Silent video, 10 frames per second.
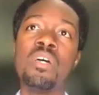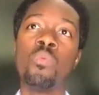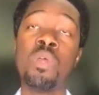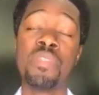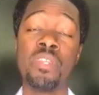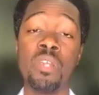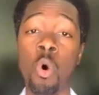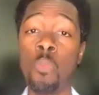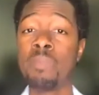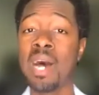with an
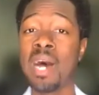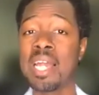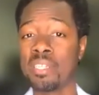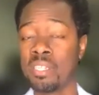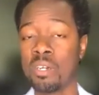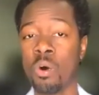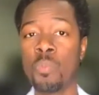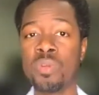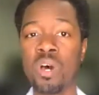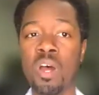open mind and an open
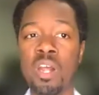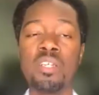heart,